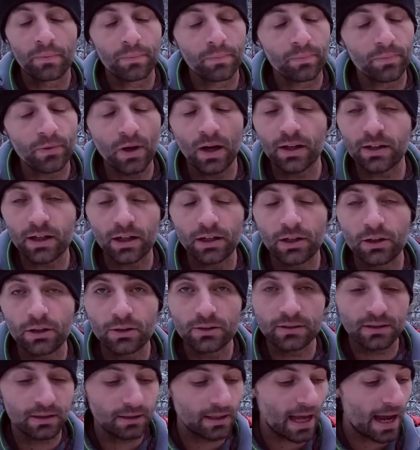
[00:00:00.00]
I'm not going to
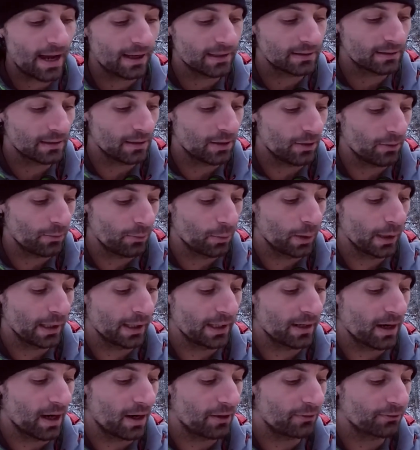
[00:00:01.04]
use it that
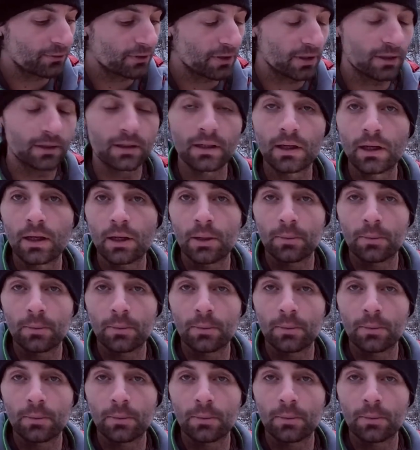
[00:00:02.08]
really often,